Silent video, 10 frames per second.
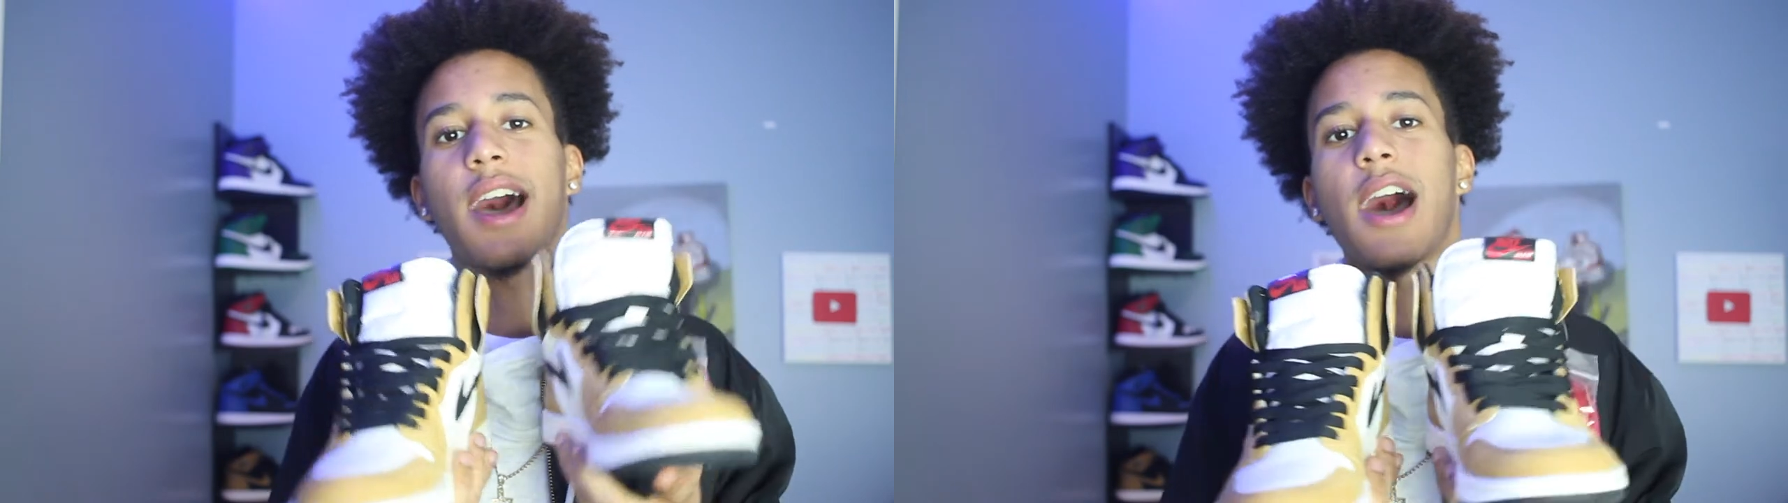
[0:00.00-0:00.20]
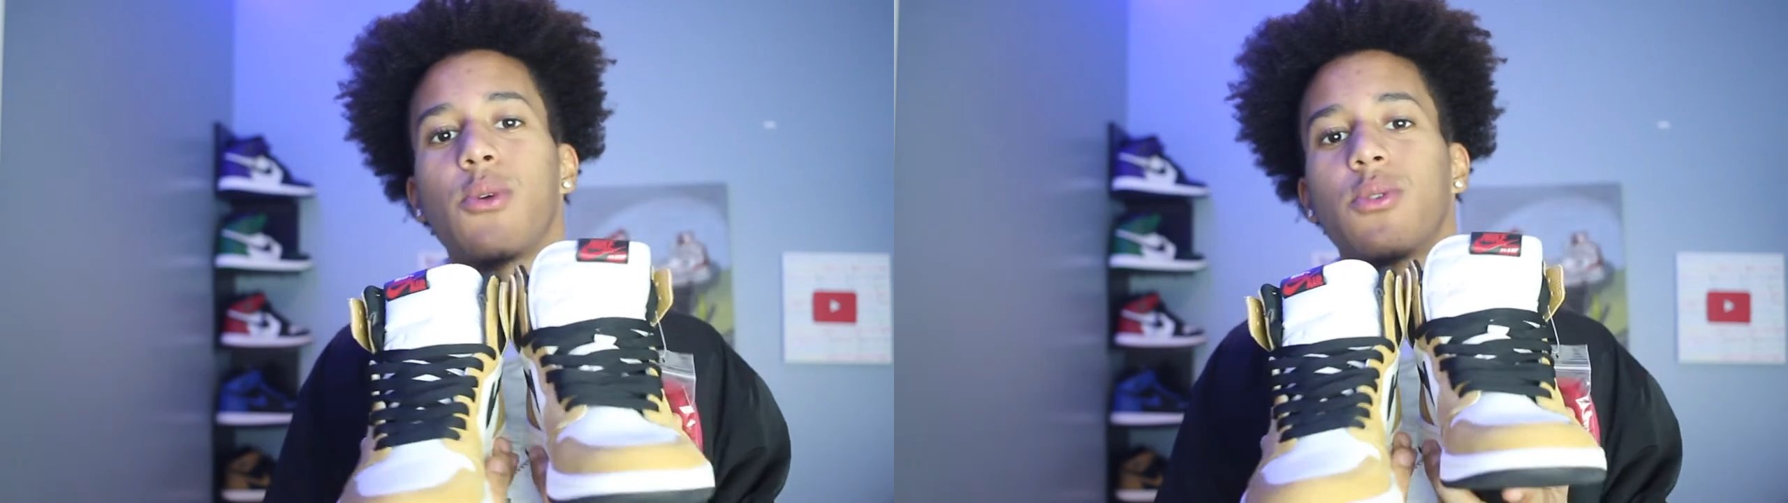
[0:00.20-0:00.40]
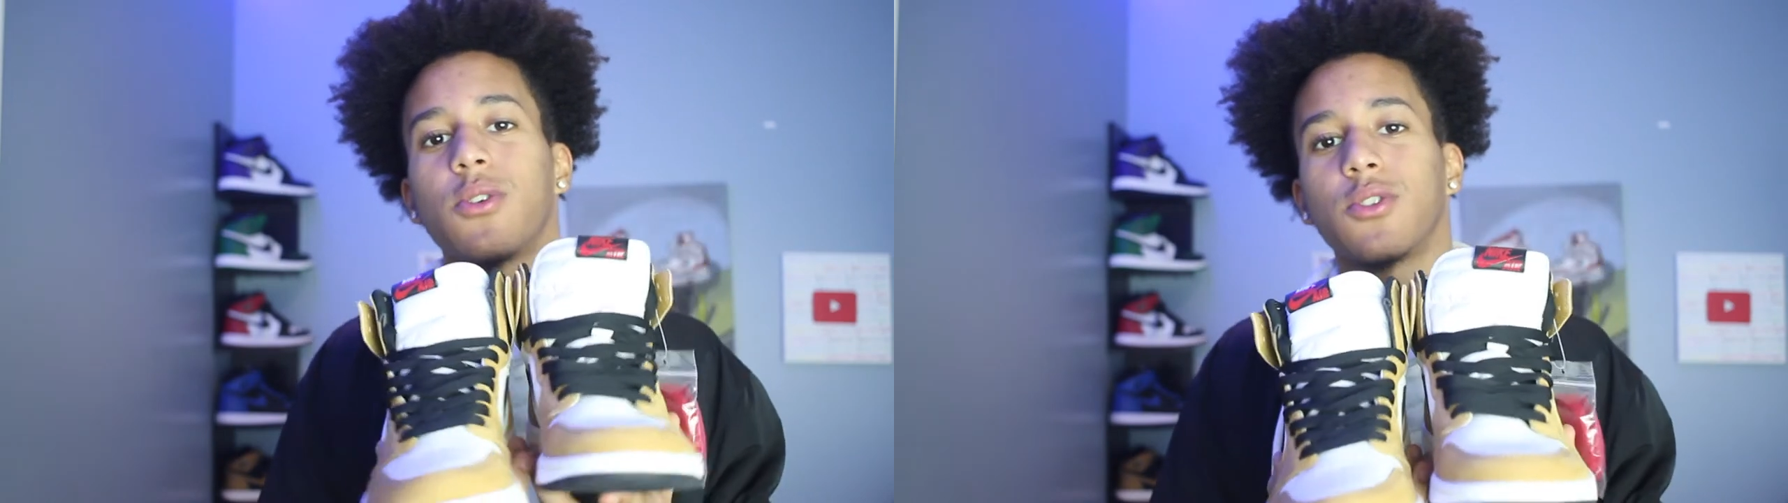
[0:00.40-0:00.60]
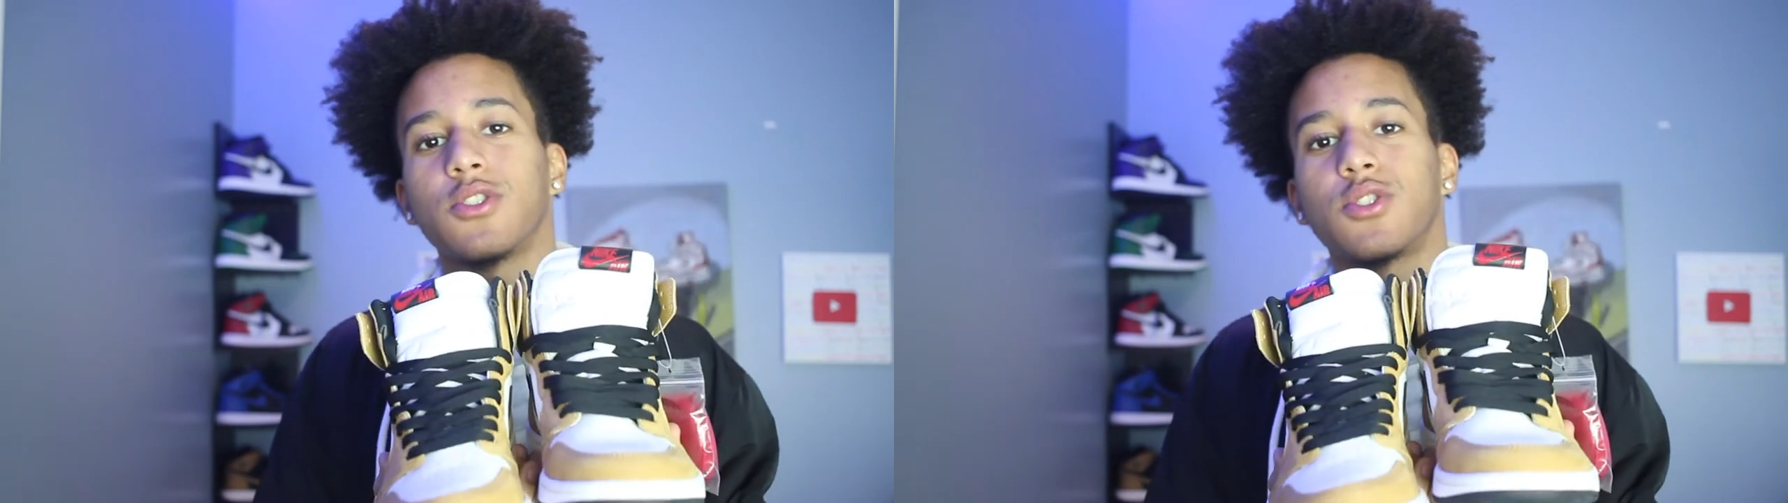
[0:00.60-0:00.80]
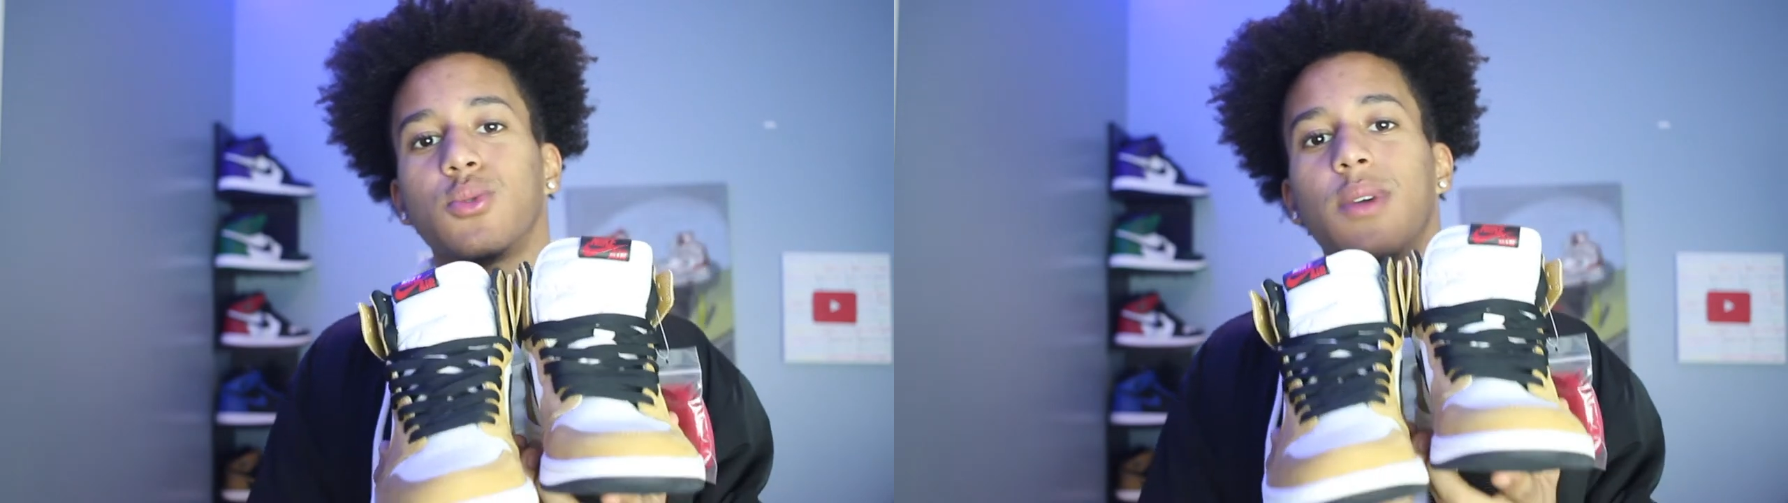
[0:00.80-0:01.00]
hour or
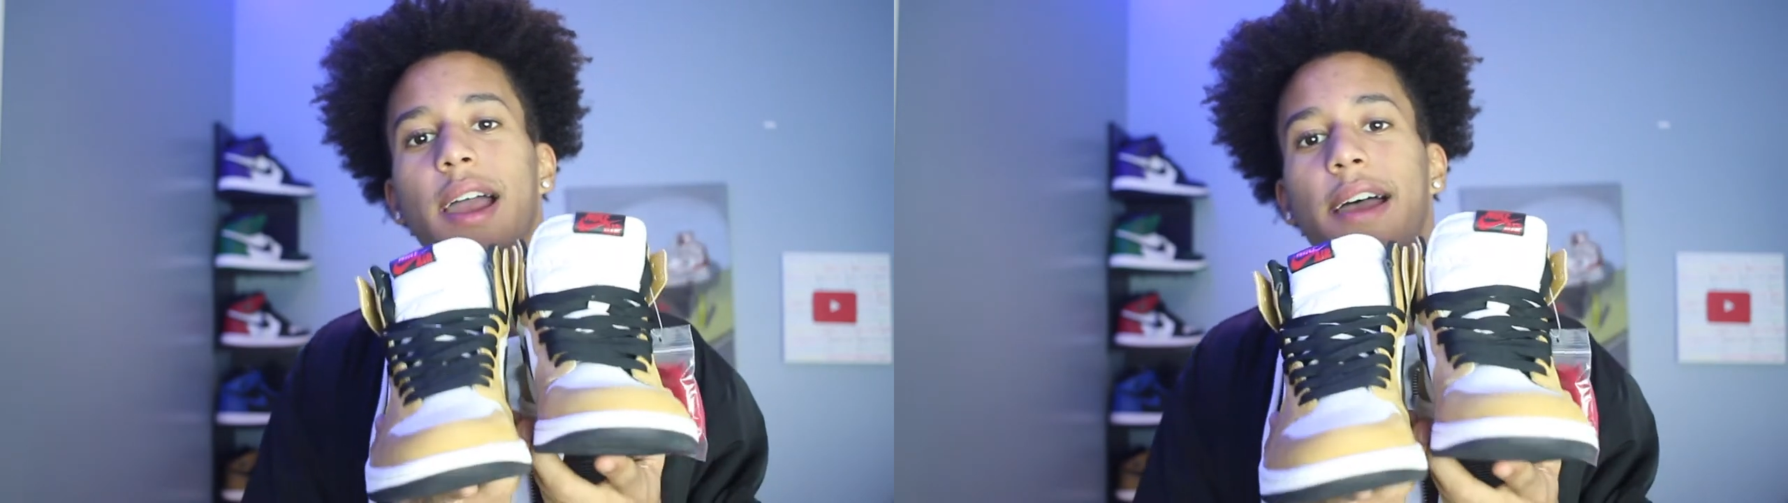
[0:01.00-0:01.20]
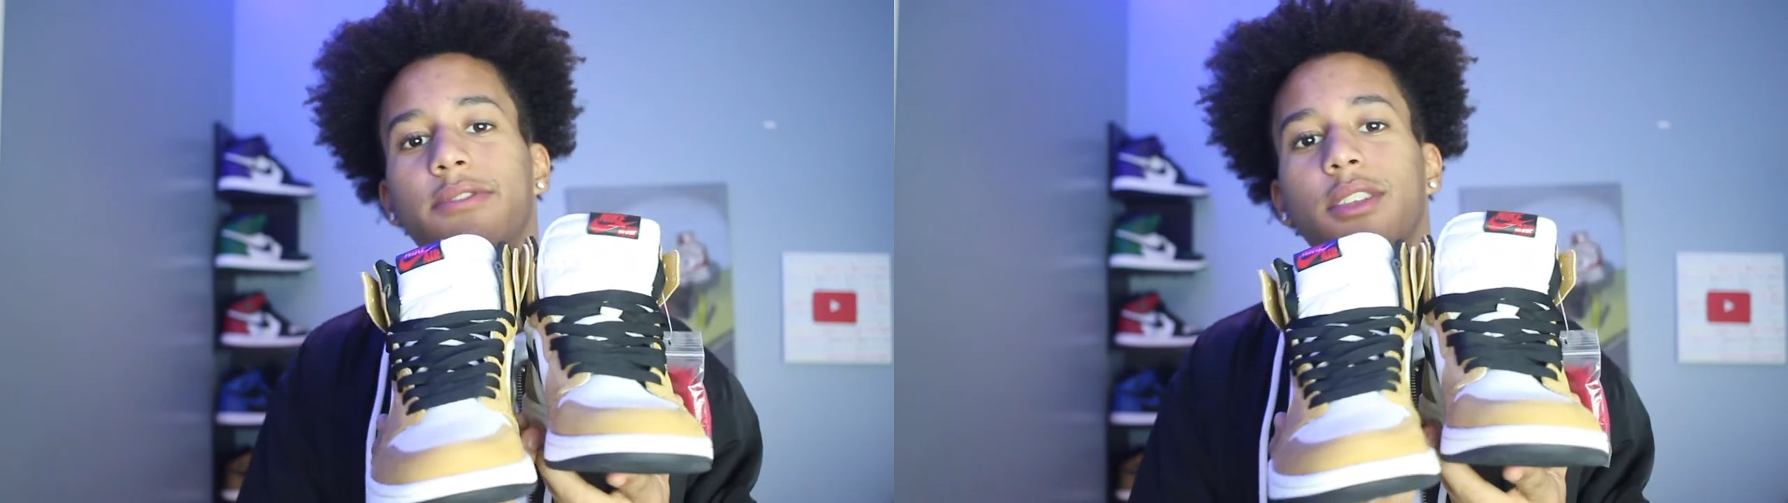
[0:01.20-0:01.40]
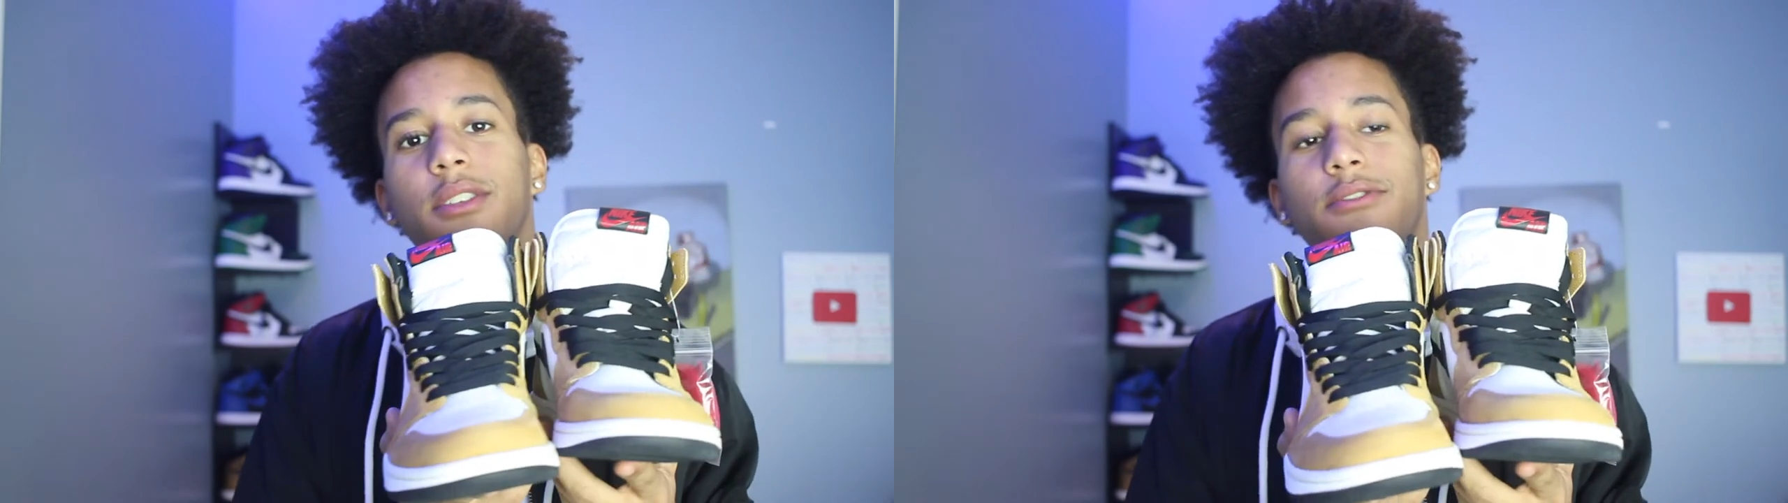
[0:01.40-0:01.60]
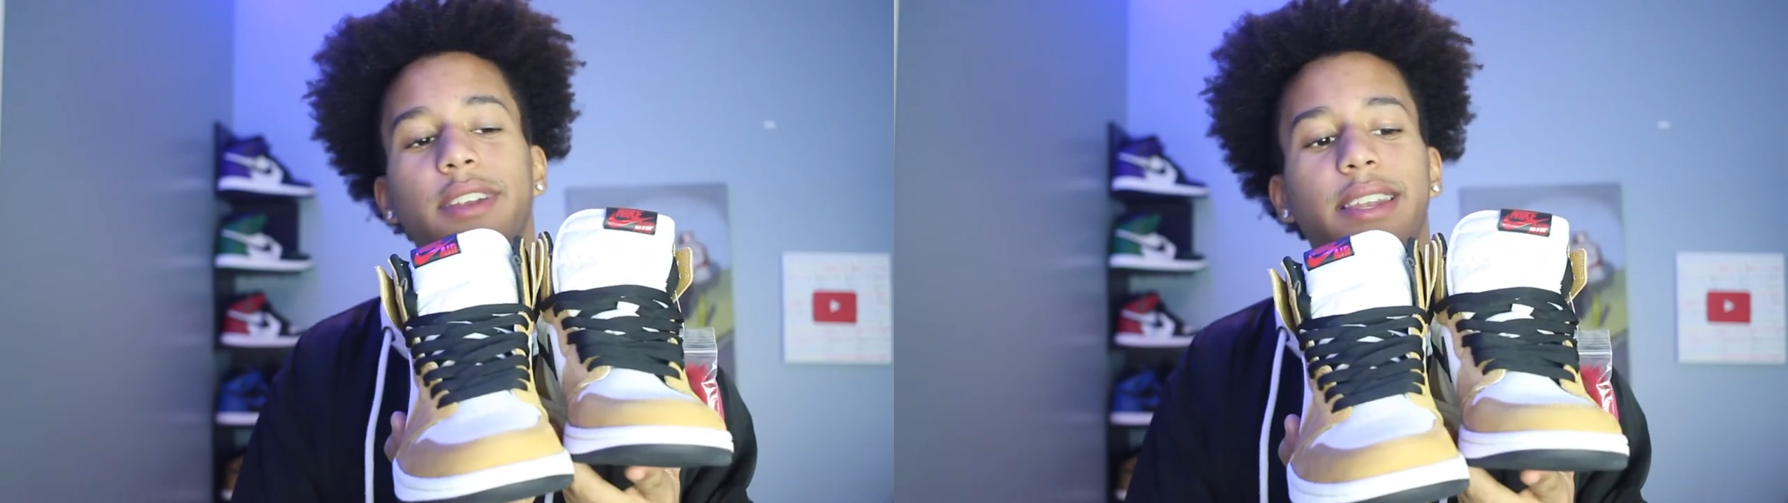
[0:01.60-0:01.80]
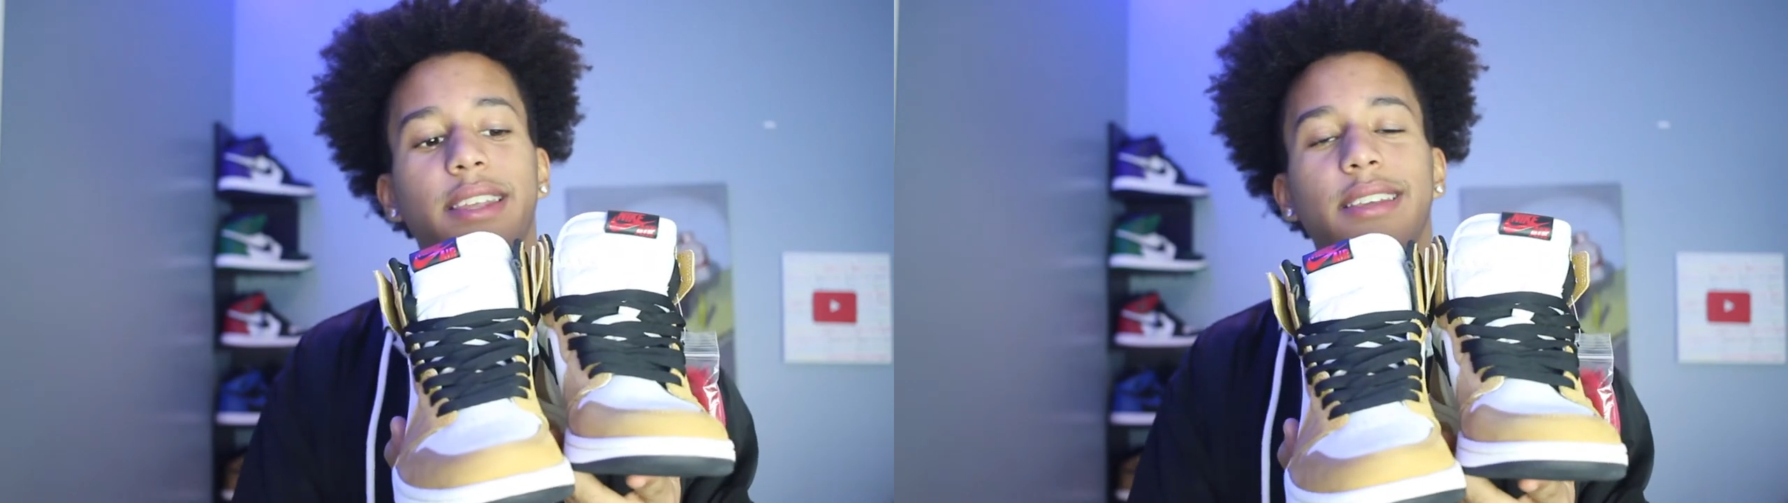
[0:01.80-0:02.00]
two after the
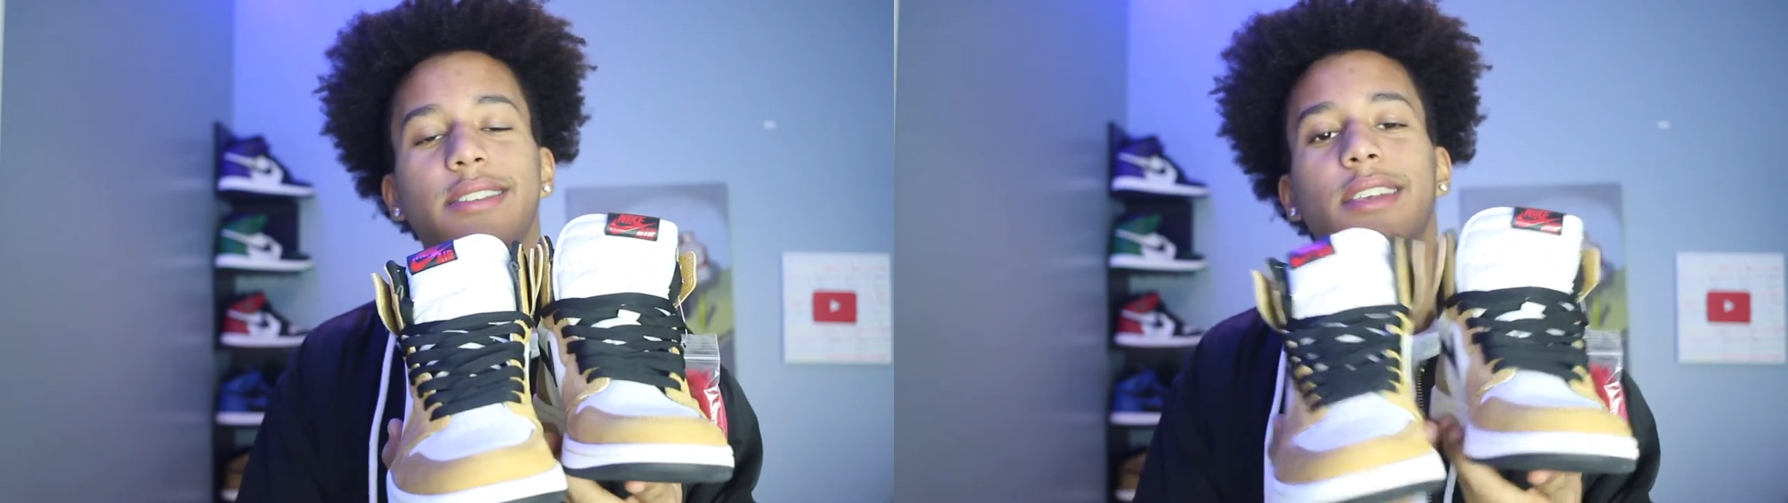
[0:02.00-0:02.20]
release,